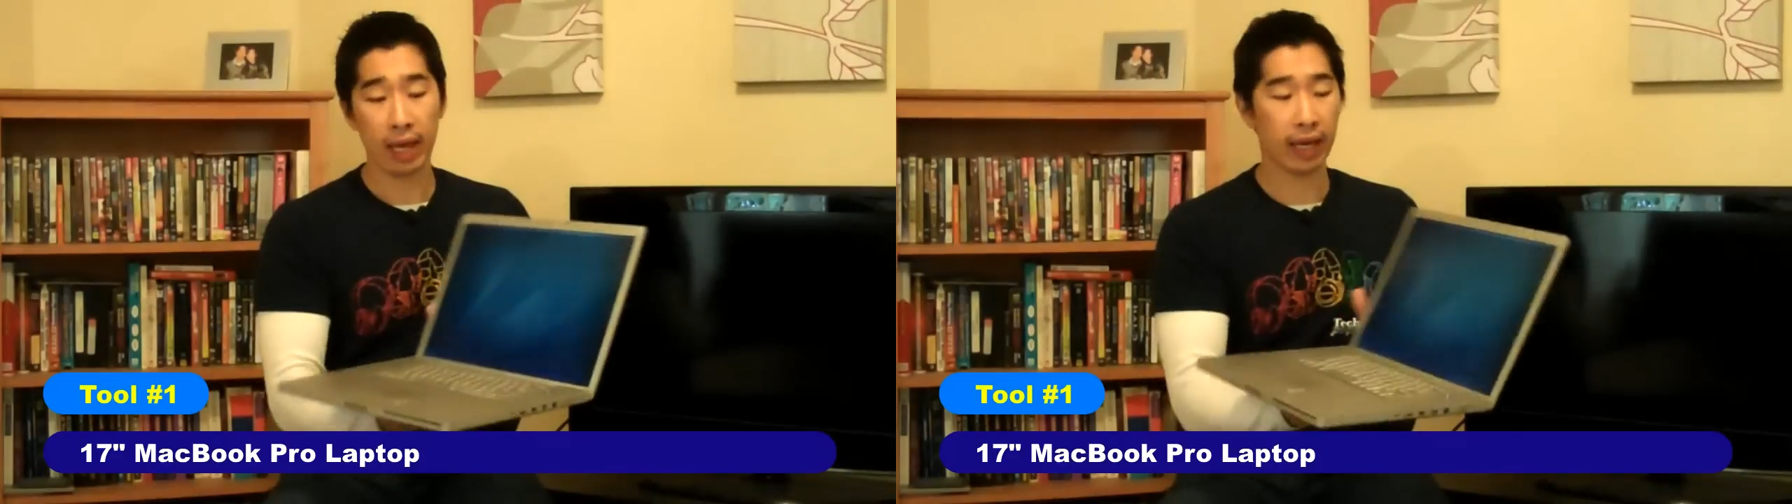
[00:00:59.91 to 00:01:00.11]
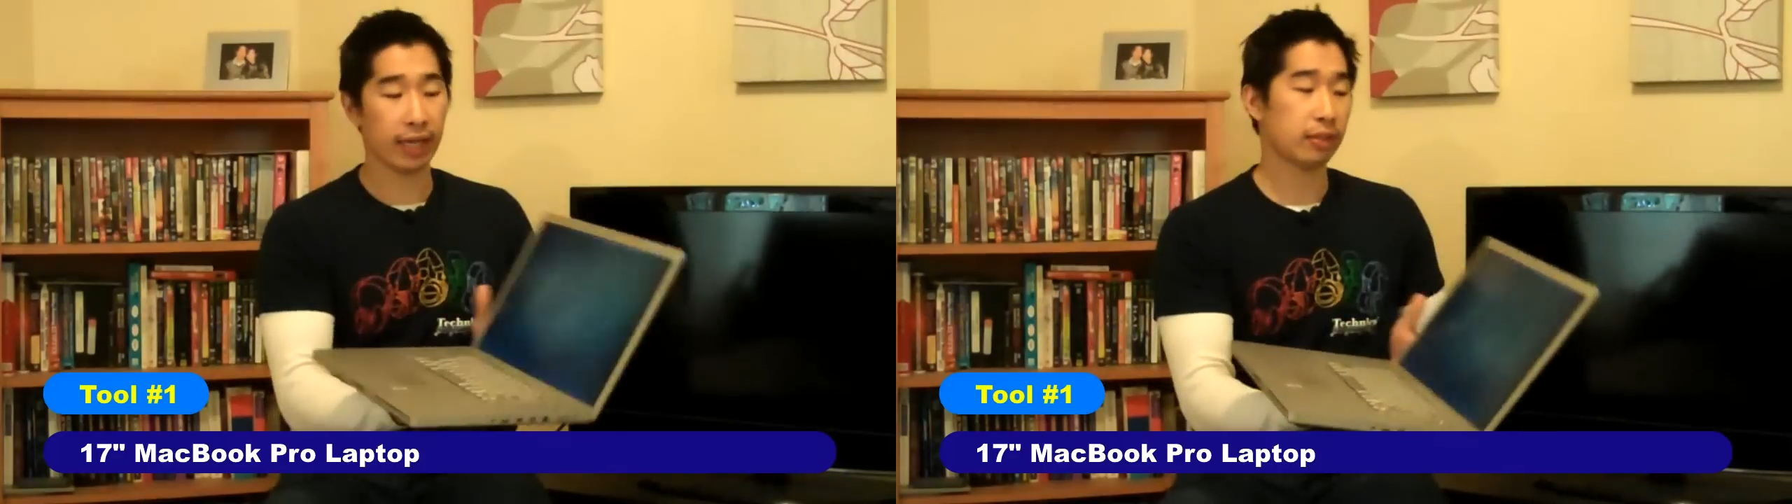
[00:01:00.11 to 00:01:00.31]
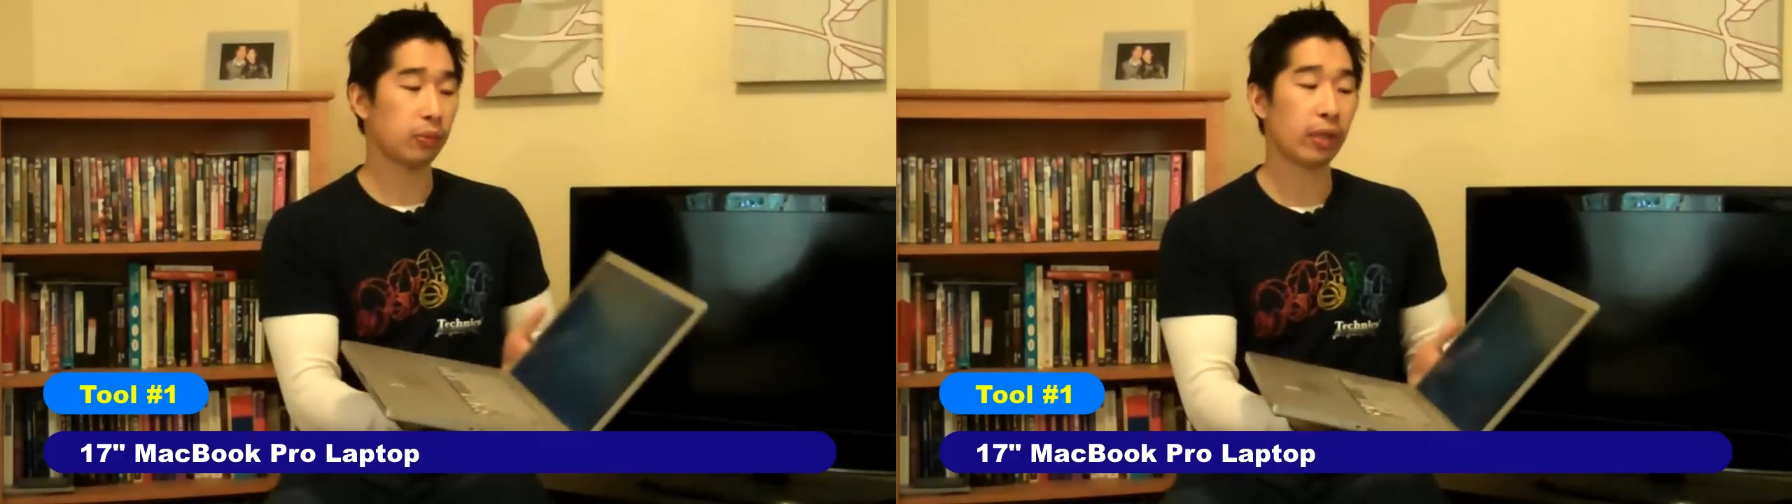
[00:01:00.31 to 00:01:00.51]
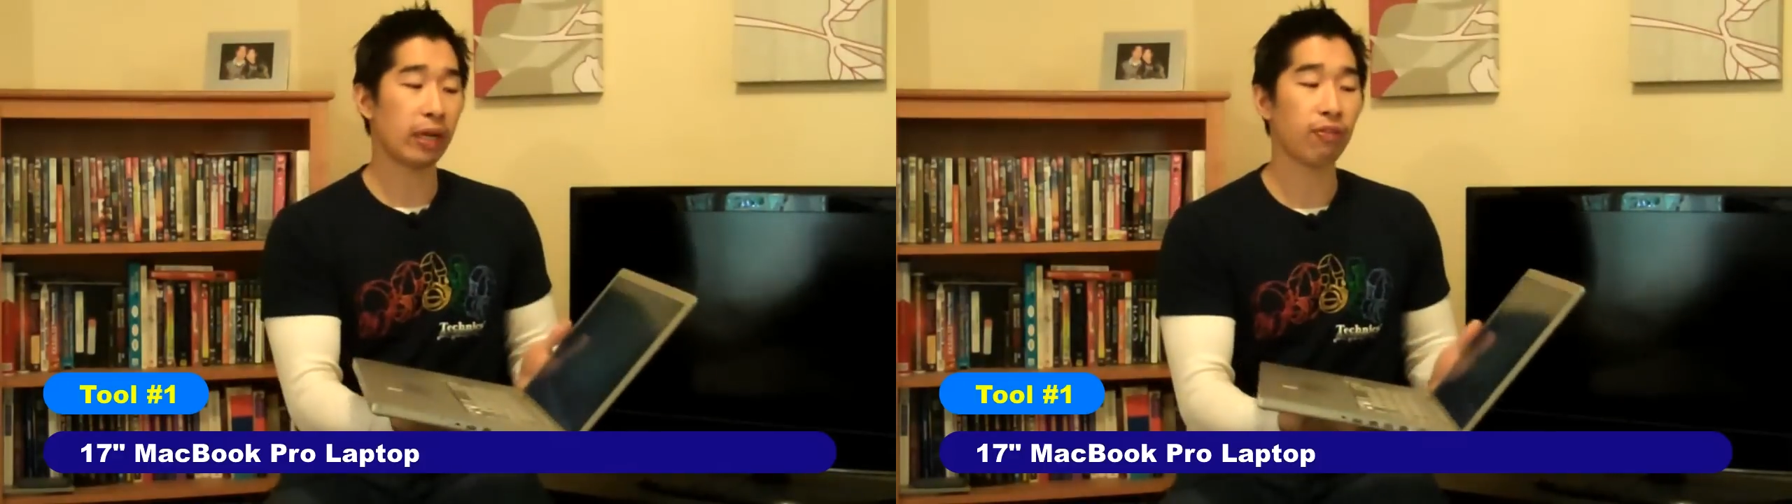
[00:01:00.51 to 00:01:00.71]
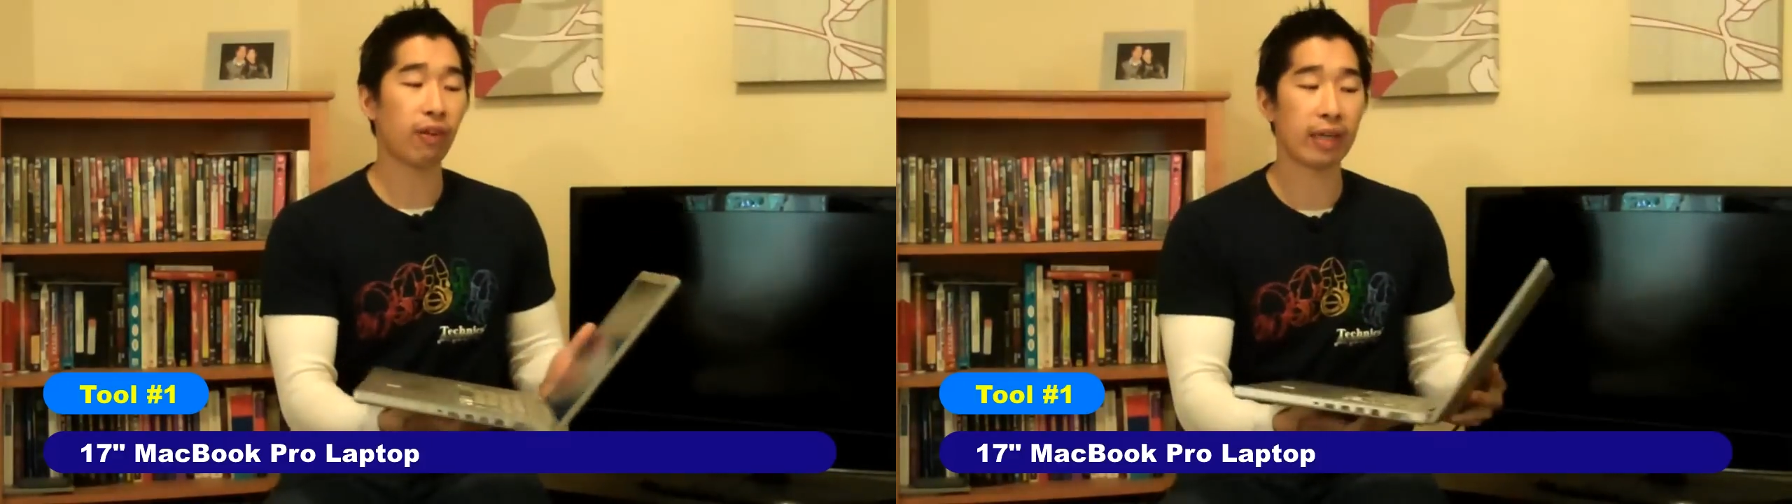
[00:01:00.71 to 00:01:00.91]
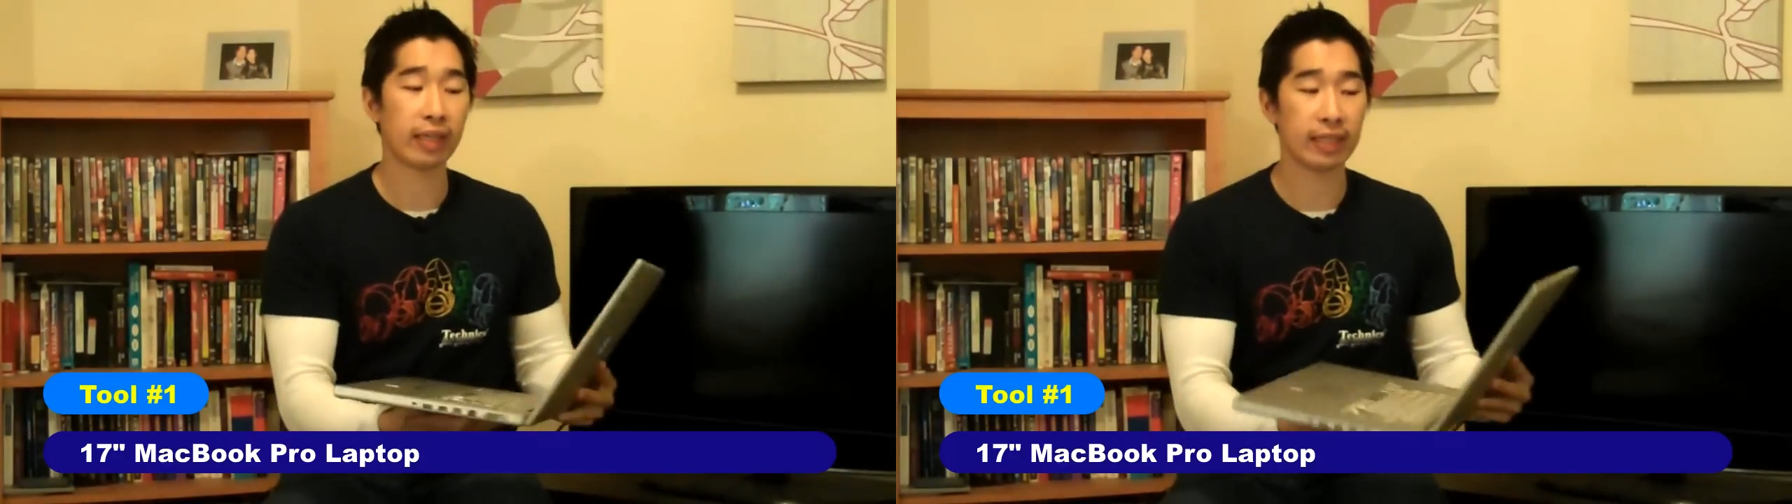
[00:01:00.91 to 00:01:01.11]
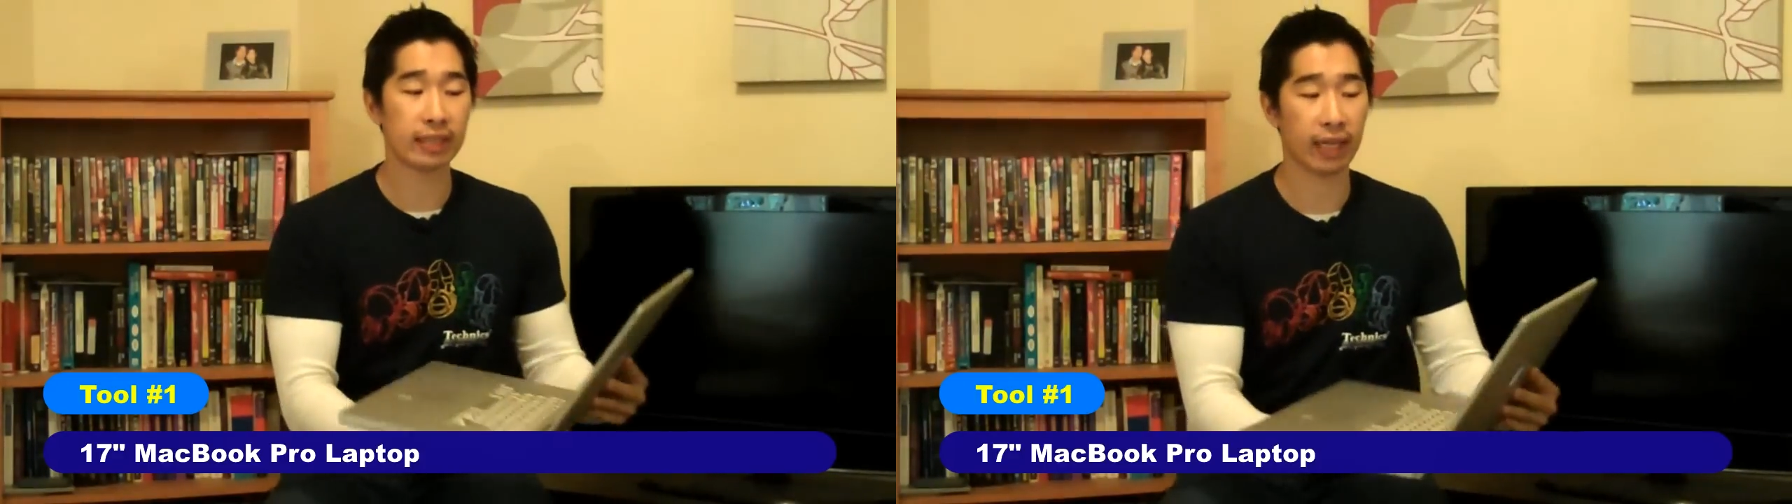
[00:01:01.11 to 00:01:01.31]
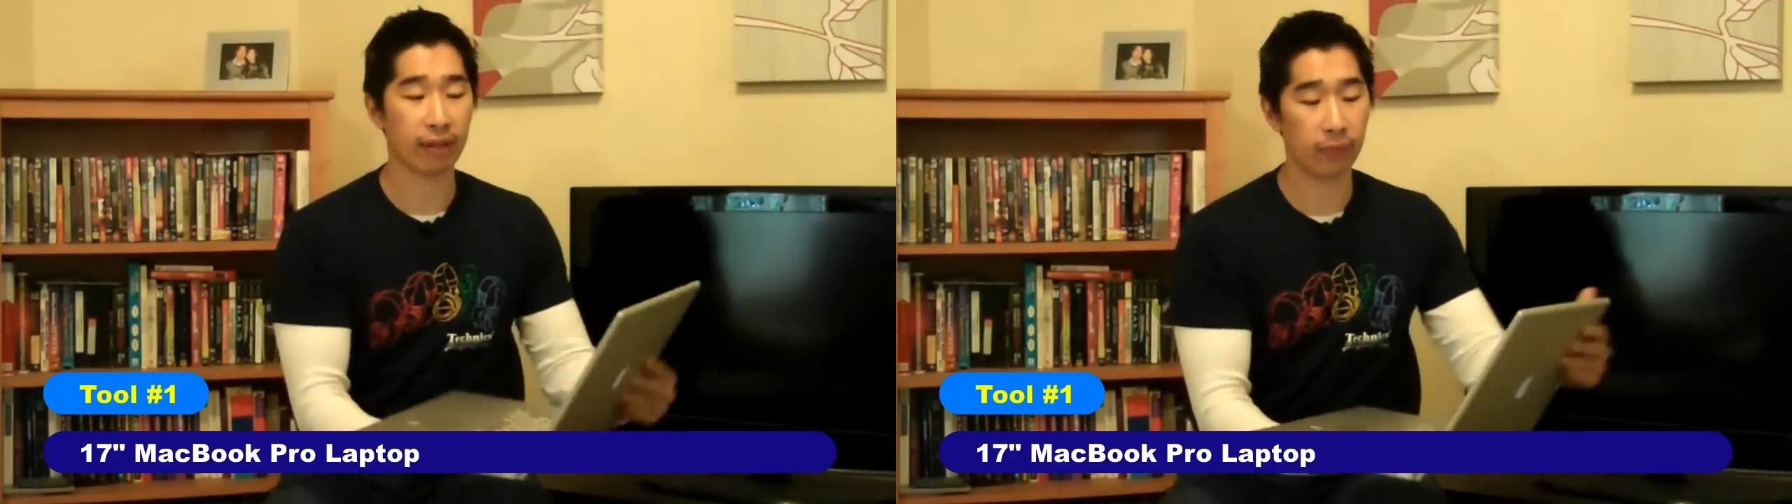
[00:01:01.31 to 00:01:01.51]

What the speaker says: and what I find is that